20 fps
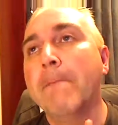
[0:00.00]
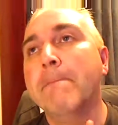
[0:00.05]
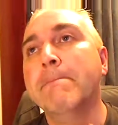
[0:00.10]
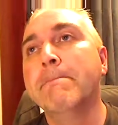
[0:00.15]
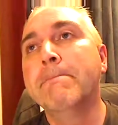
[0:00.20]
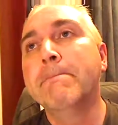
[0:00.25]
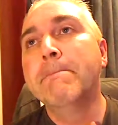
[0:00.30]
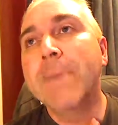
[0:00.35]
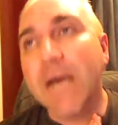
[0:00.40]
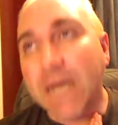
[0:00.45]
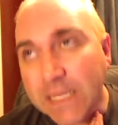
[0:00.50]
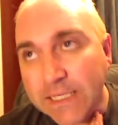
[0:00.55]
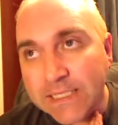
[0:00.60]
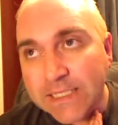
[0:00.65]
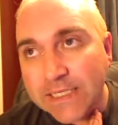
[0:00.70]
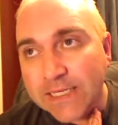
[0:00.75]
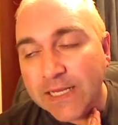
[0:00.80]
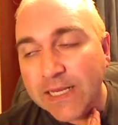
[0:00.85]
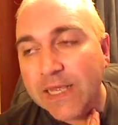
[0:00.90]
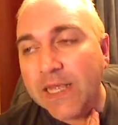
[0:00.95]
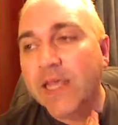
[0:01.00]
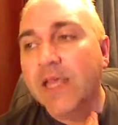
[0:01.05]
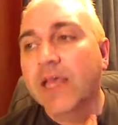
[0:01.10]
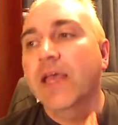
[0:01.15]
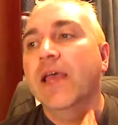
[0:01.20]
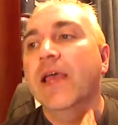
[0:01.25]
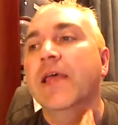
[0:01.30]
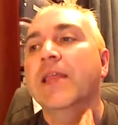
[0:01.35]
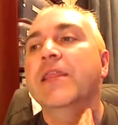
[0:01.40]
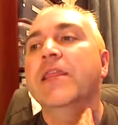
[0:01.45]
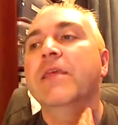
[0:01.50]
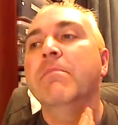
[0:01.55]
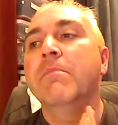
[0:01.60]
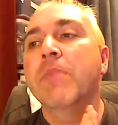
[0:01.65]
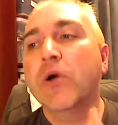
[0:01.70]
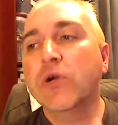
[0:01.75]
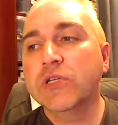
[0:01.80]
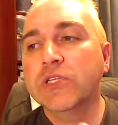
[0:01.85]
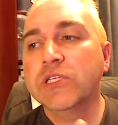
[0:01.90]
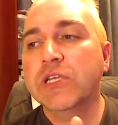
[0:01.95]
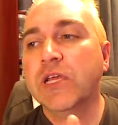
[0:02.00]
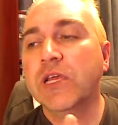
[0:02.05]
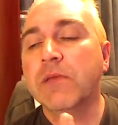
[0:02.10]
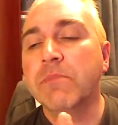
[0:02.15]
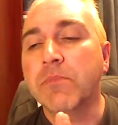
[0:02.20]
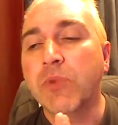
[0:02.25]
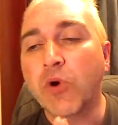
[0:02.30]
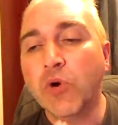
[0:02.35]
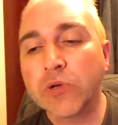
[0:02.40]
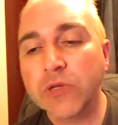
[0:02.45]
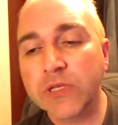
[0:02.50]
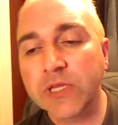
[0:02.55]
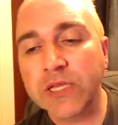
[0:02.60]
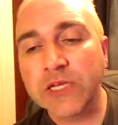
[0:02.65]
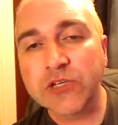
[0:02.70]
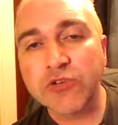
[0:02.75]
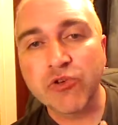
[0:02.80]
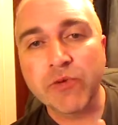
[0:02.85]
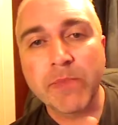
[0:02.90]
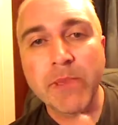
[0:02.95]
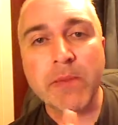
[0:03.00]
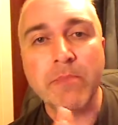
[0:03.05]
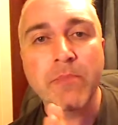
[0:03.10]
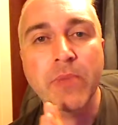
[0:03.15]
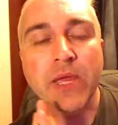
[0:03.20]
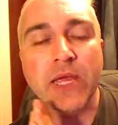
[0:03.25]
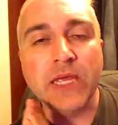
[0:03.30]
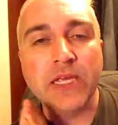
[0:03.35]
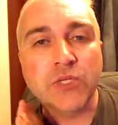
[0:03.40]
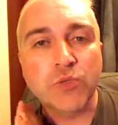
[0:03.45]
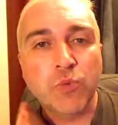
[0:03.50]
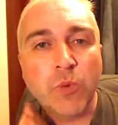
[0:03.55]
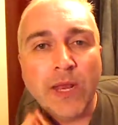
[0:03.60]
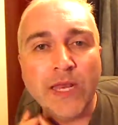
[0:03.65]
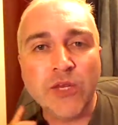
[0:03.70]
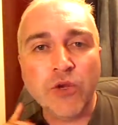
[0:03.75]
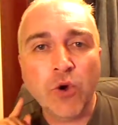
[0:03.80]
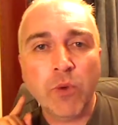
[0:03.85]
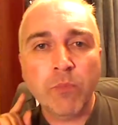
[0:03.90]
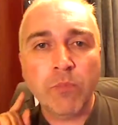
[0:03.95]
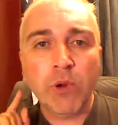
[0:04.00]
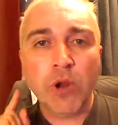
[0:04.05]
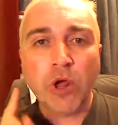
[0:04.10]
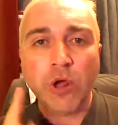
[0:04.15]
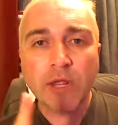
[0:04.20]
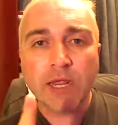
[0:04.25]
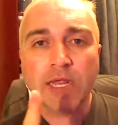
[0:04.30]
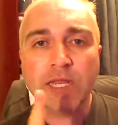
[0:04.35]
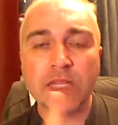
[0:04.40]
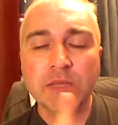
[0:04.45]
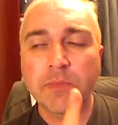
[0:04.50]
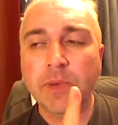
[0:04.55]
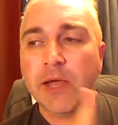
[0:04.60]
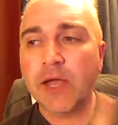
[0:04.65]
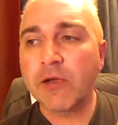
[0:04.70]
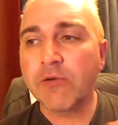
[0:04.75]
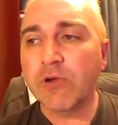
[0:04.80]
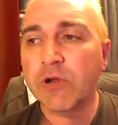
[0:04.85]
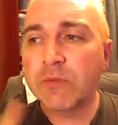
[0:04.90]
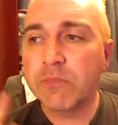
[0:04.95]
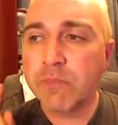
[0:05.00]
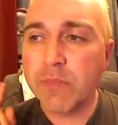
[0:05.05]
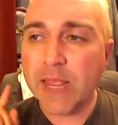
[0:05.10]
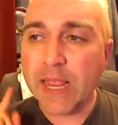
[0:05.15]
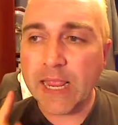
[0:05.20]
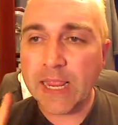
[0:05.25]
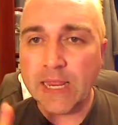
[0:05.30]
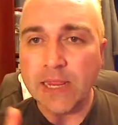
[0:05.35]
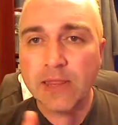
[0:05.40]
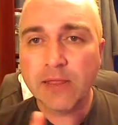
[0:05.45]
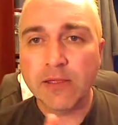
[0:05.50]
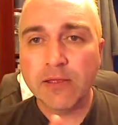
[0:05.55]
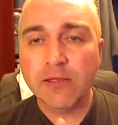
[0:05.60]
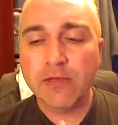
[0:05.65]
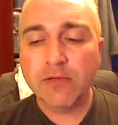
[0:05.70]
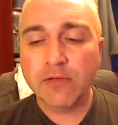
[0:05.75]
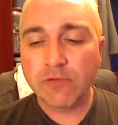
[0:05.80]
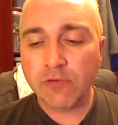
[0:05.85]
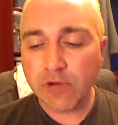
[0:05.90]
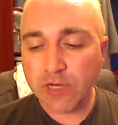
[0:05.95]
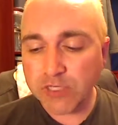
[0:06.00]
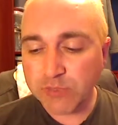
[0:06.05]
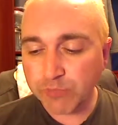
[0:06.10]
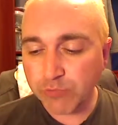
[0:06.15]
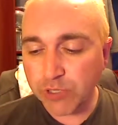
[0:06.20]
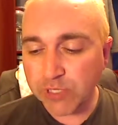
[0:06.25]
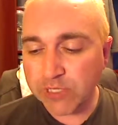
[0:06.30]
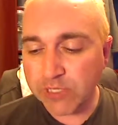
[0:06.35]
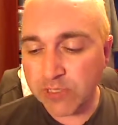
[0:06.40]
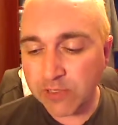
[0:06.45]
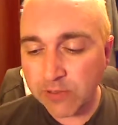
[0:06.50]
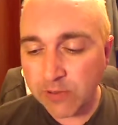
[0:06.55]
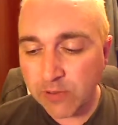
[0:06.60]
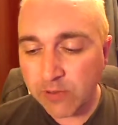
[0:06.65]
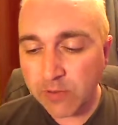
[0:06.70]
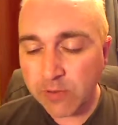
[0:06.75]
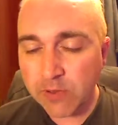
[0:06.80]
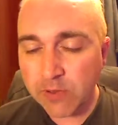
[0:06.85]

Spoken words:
But the most important thing to remember is when you're blocking the Pirate Bay, all right, Britain,